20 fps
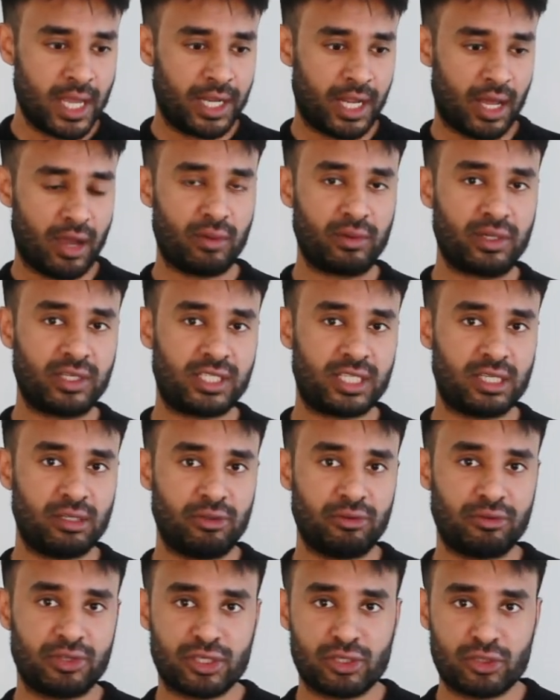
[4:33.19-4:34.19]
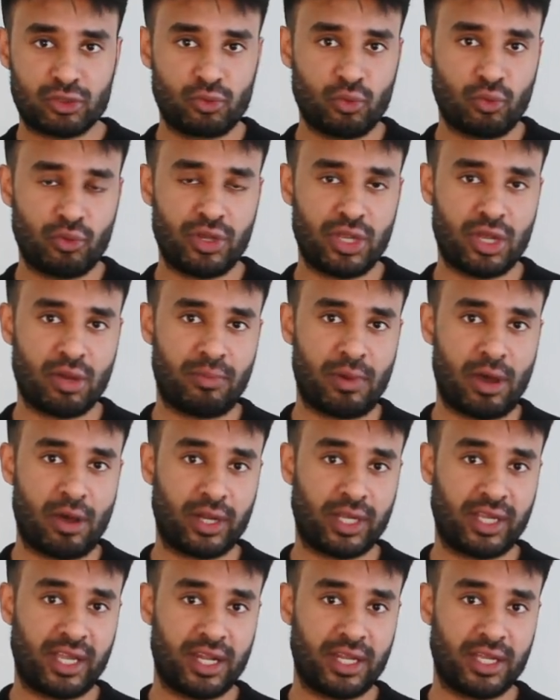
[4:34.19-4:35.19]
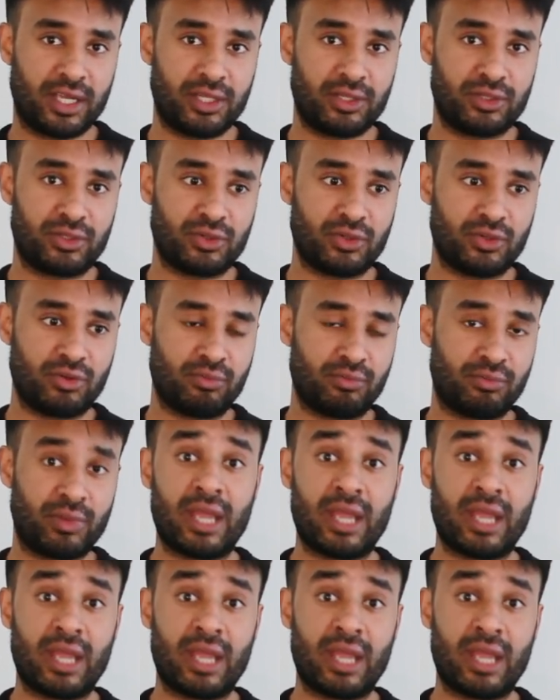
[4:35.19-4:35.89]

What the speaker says: Now, I want to tell you this story about getting into